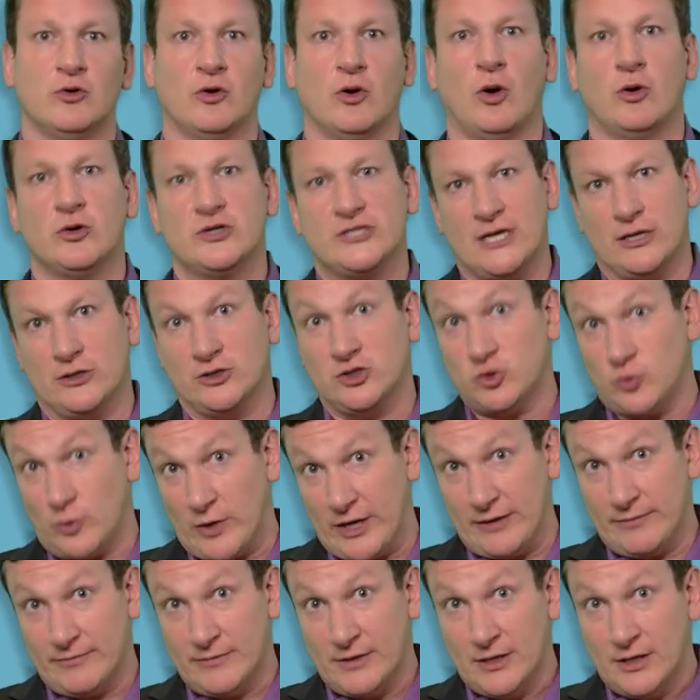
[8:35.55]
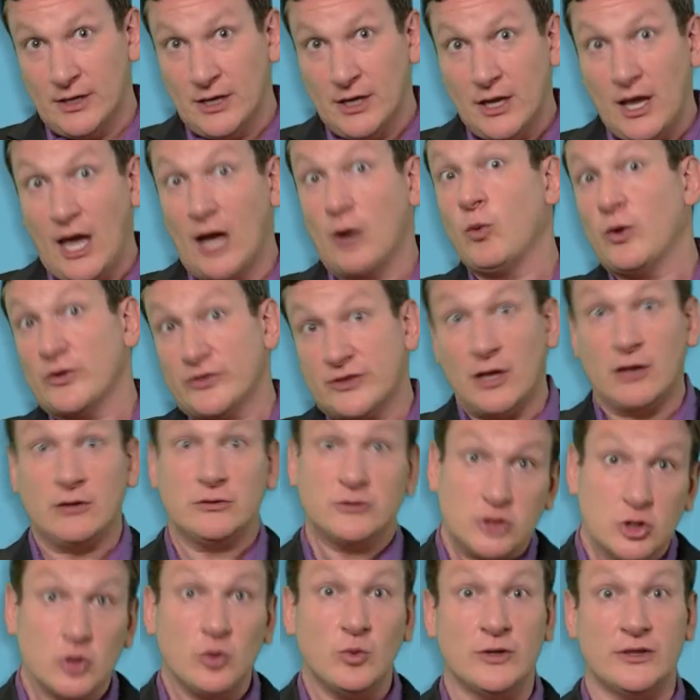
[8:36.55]
or a hotel suite. And what they'll
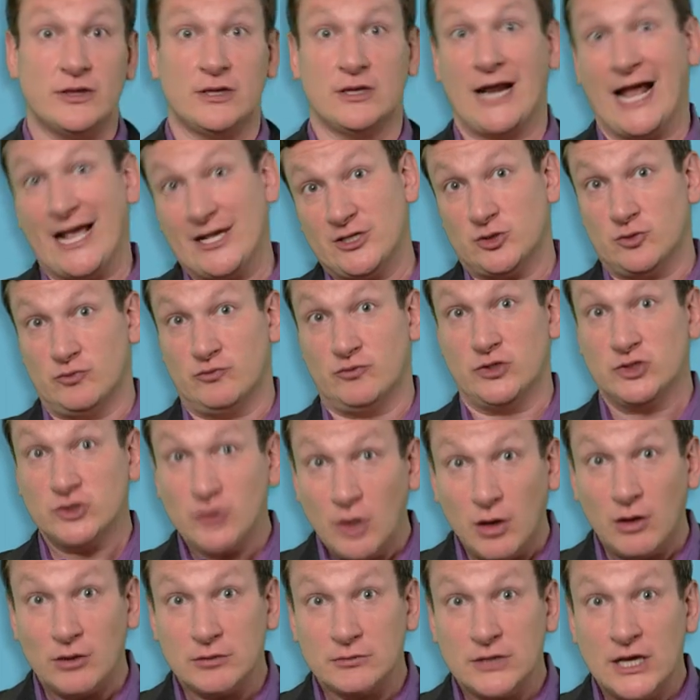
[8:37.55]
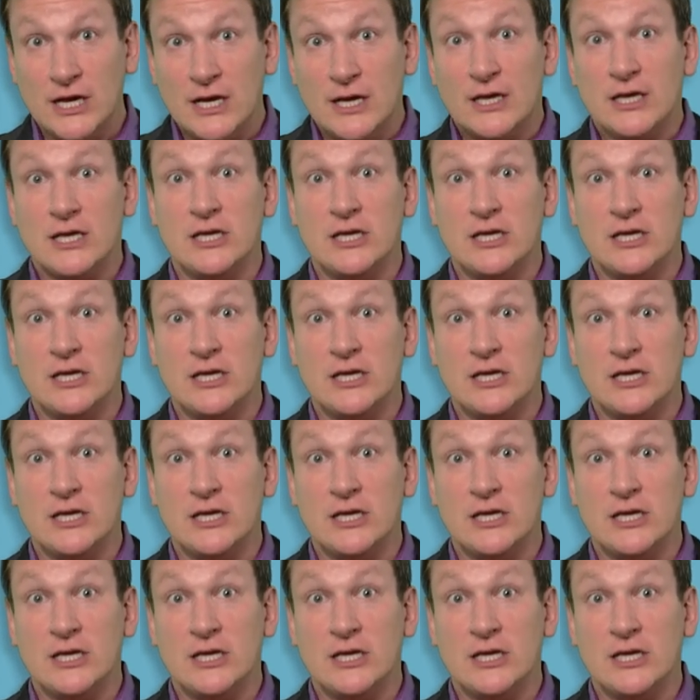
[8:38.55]
do with it as a result